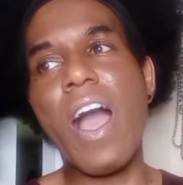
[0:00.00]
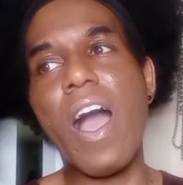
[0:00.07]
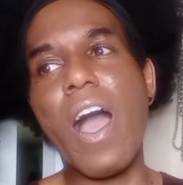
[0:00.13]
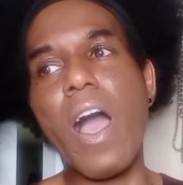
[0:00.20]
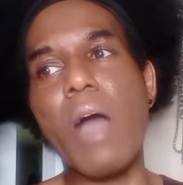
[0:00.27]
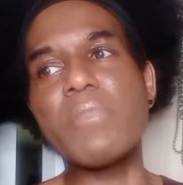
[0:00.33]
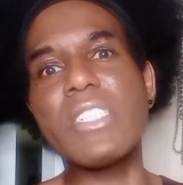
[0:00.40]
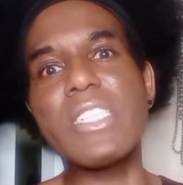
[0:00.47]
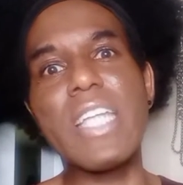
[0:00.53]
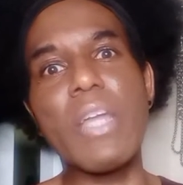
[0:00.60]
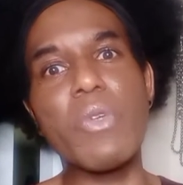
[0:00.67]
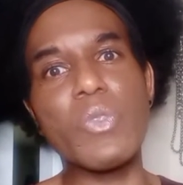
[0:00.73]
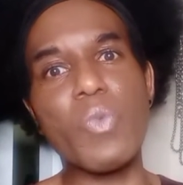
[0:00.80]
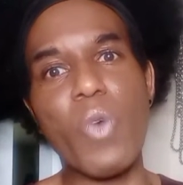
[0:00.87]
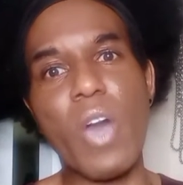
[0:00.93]
um
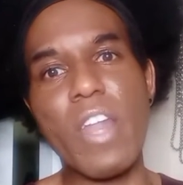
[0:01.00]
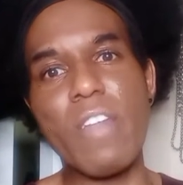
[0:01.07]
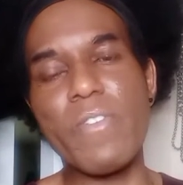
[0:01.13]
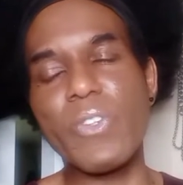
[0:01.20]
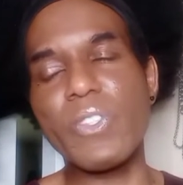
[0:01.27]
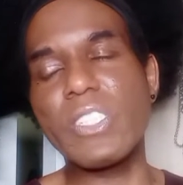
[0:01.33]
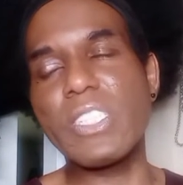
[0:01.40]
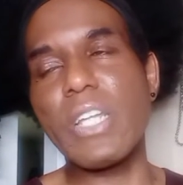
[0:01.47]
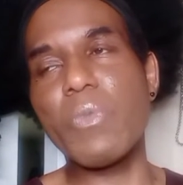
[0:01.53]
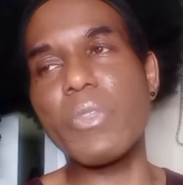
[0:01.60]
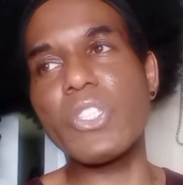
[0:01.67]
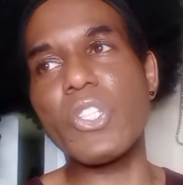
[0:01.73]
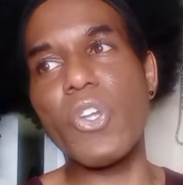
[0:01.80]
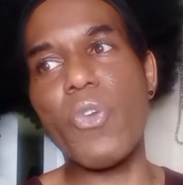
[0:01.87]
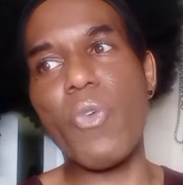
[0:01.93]
she was wonderful she
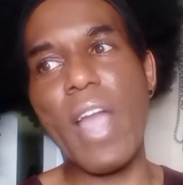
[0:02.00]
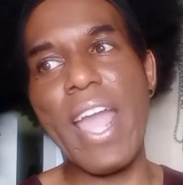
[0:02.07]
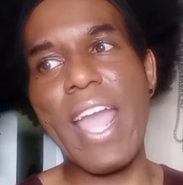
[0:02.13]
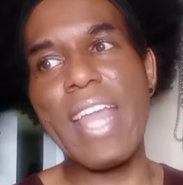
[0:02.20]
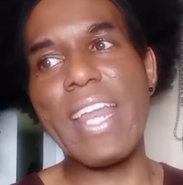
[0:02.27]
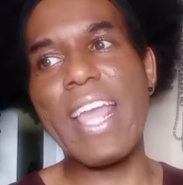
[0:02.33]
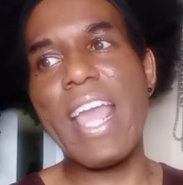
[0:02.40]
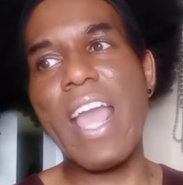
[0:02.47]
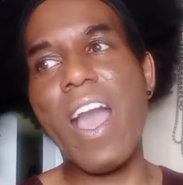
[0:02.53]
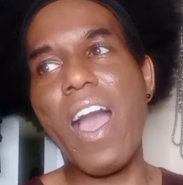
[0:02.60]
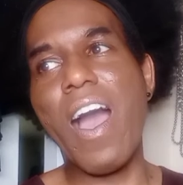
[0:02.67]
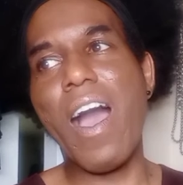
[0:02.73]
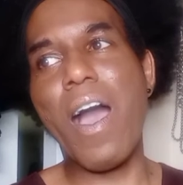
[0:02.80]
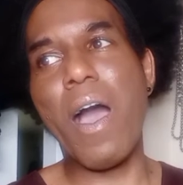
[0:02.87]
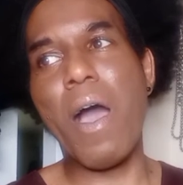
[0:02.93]
was great
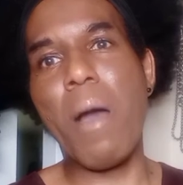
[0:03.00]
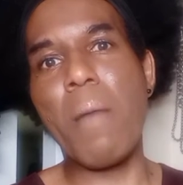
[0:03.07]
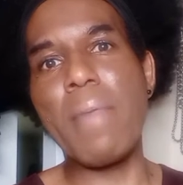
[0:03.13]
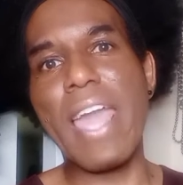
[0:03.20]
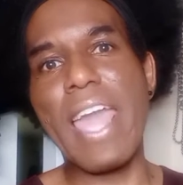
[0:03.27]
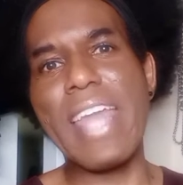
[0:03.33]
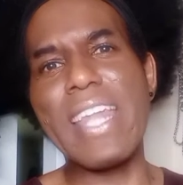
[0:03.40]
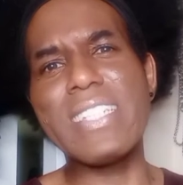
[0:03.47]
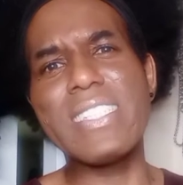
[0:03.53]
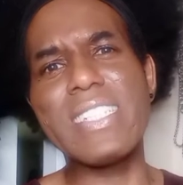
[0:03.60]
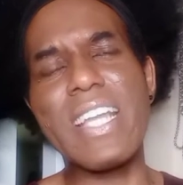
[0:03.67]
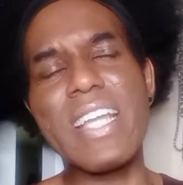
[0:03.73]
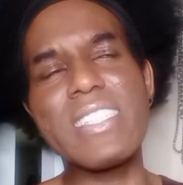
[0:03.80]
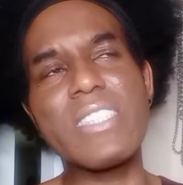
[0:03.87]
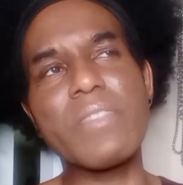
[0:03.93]
um and it's
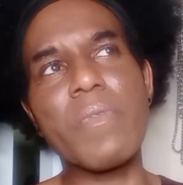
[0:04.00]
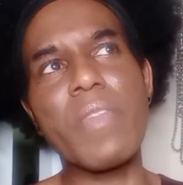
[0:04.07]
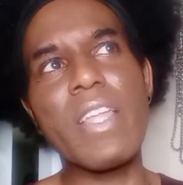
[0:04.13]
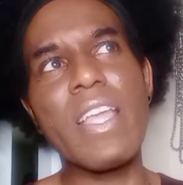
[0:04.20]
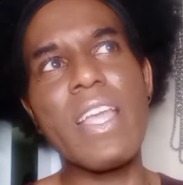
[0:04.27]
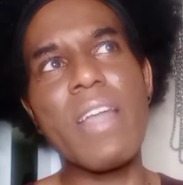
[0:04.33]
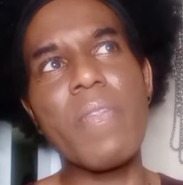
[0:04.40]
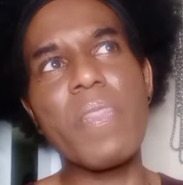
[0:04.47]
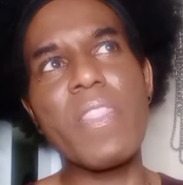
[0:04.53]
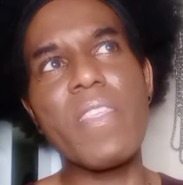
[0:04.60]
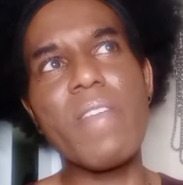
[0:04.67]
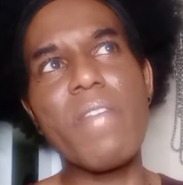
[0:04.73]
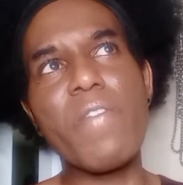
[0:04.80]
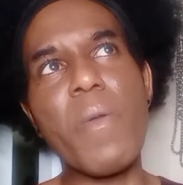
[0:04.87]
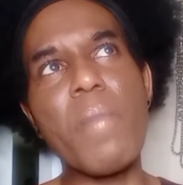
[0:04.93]
just
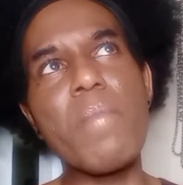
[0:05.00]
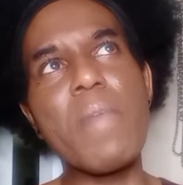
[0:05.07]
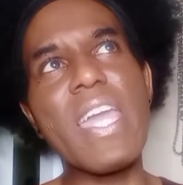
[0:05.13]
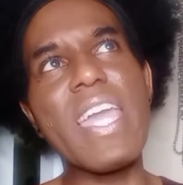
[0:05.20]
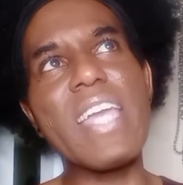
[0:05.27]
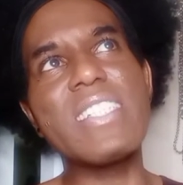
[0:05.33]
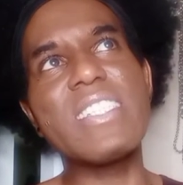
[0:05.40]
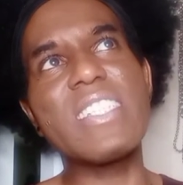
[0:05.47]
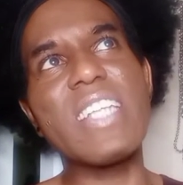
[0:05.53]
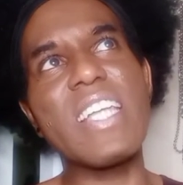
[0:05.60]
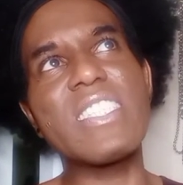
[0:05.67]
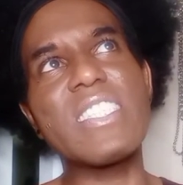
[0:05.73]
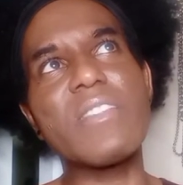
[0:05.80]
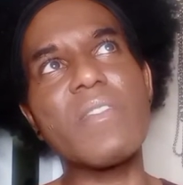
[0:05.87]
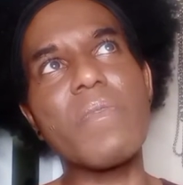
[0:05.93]
for me it's
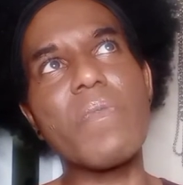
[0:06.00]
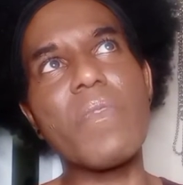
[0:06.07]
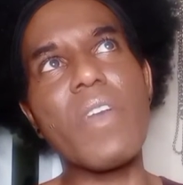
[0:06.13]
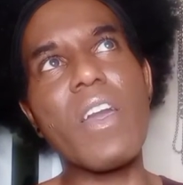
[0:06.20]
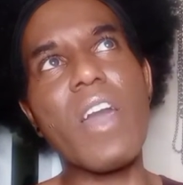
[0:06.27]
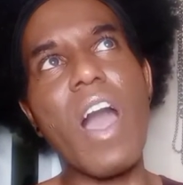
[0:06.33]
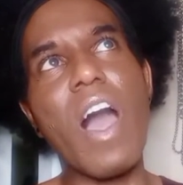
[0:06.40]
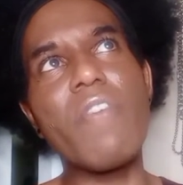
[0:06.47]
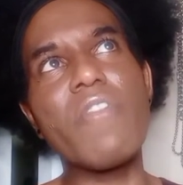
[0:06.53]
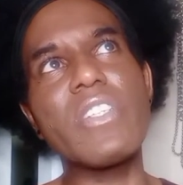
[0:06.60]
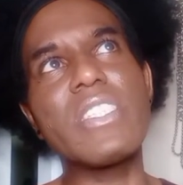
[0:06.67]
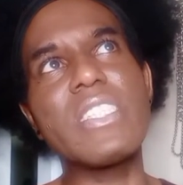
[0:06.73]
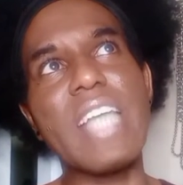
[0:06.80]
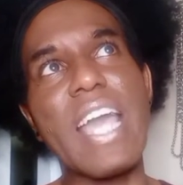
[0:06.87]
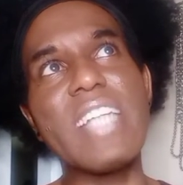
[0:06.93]
just
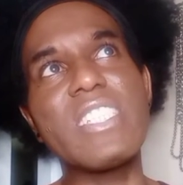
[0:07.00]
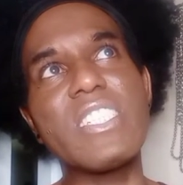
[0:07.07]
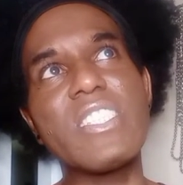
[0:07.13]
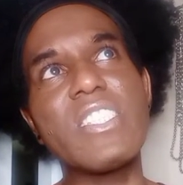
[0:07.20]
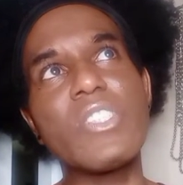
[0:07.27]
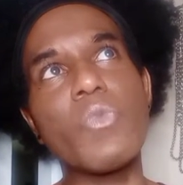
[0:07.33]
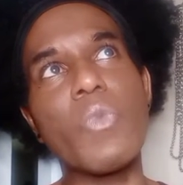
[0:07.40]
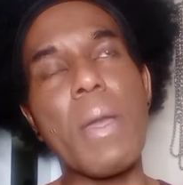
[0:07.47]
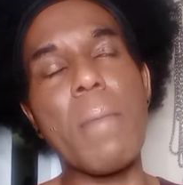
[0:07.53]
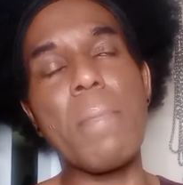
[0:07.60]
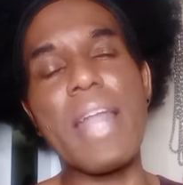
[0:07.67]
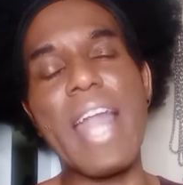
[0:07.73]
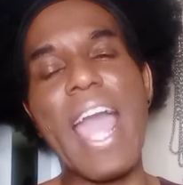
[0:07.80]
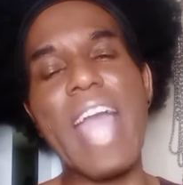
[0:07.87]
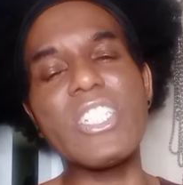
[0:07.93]
conversations with
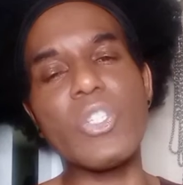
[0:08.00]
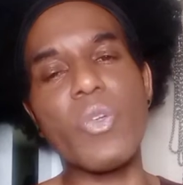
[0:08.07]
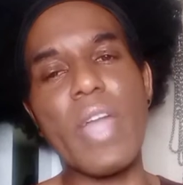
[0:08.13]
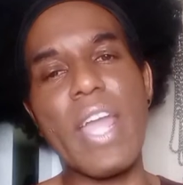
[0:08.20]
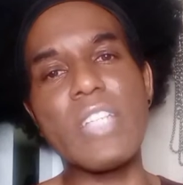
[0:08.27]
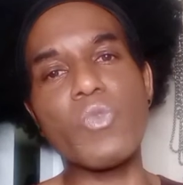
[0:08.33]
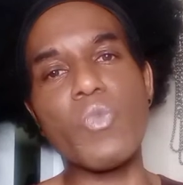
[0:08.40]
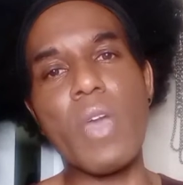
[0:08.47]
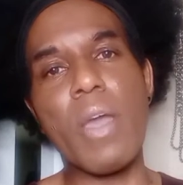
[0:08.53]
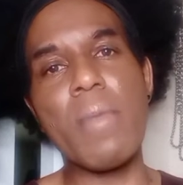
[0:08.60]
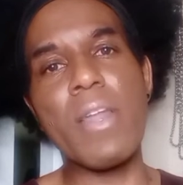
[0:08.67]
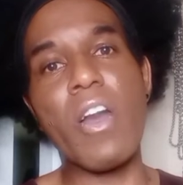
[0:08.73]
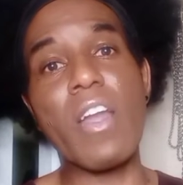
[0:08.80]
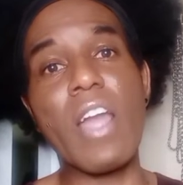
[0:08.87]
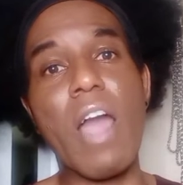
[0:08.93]
black trans
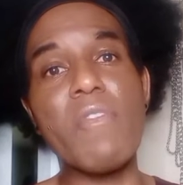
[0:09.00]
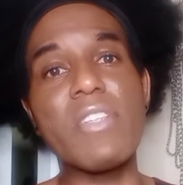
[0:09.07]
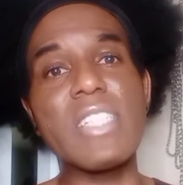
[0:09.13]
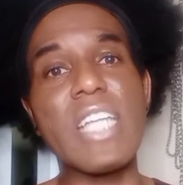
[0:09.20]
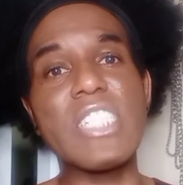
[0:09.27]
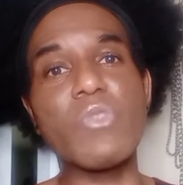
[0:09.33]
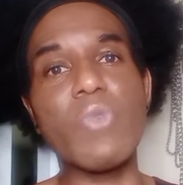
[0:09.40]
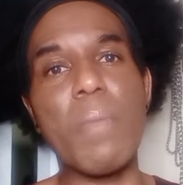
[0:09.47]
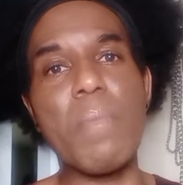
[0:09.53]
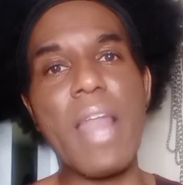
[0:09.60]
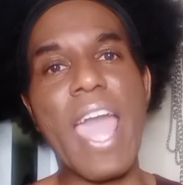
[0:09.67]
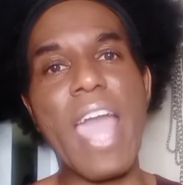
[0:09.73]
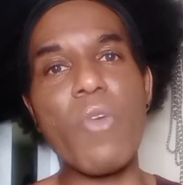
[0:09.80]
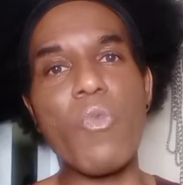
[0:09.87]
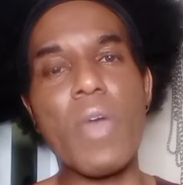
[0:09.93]
women or conversations with
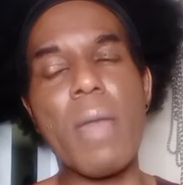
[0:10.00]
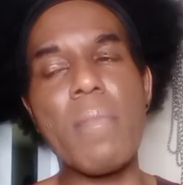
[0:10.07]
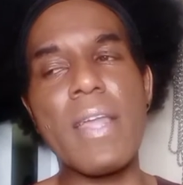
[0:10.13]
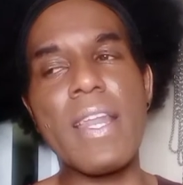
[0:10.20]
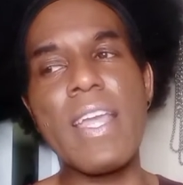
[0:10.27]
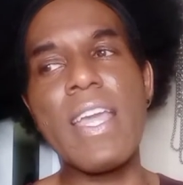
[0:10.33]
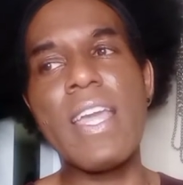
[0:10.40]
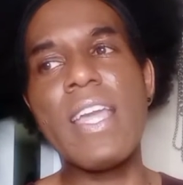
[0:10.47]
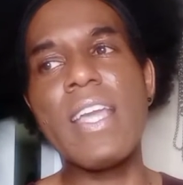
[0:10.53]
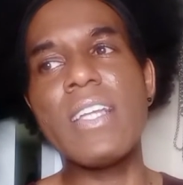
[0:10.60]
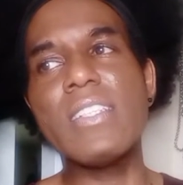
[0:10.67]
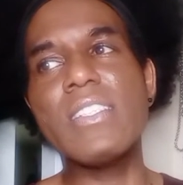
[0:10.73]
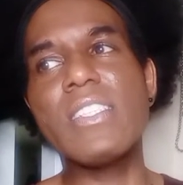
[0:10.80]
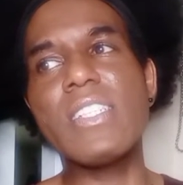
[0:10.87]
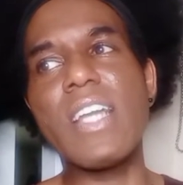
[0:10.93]
black women
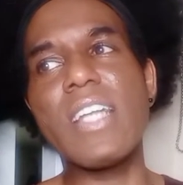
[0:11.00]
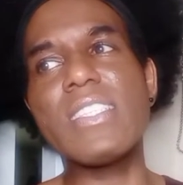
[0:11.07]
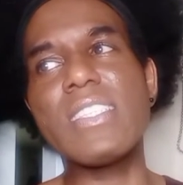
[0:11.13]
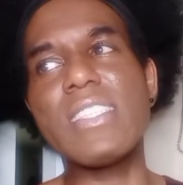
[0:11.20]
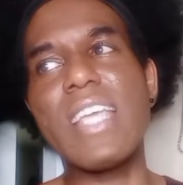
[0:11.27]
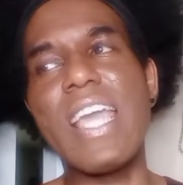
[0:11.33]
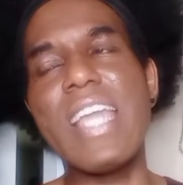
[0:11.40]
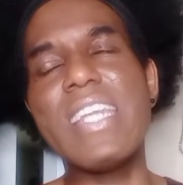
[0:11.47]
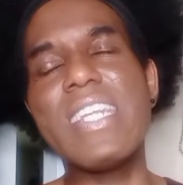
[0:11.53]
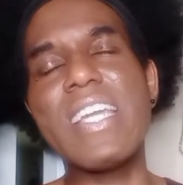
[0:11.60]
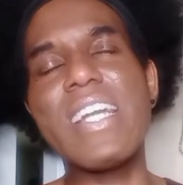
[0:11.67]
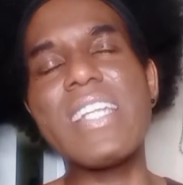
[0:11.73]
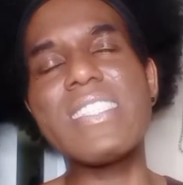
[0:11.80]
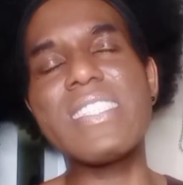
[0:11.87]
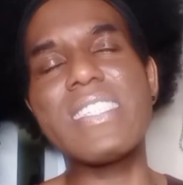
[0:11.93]
just it
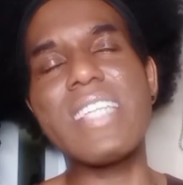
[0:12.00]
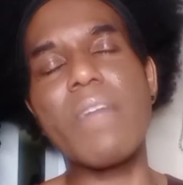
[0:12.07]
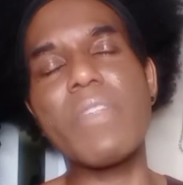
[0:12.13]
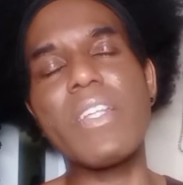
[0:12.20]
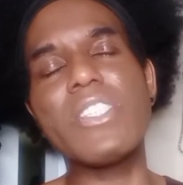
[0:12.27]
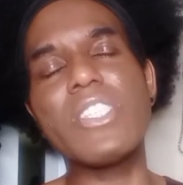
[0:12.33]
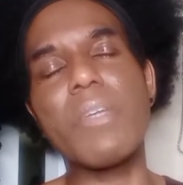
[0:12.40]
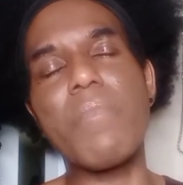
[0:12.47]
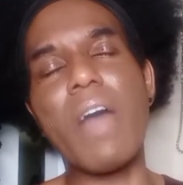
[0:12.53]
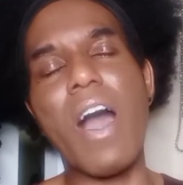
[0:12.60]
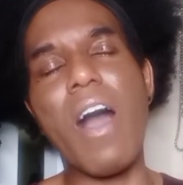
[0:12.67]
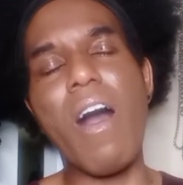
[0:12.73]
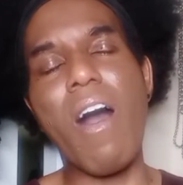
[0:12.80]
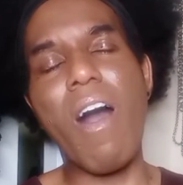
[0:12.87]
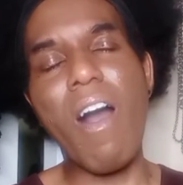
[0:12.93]
does something to
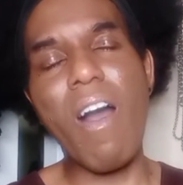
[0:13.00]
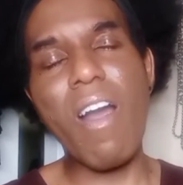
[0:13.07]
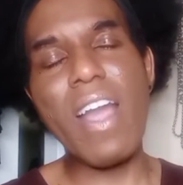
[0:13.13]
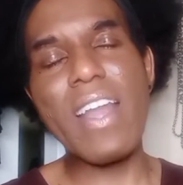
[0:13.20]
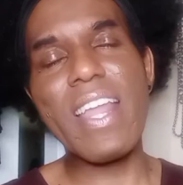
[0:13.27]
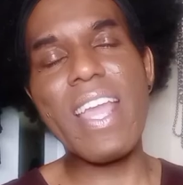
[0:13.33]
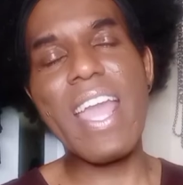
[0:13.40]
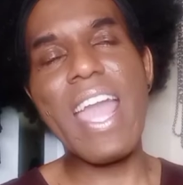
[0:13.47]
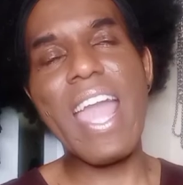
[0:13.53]
my heart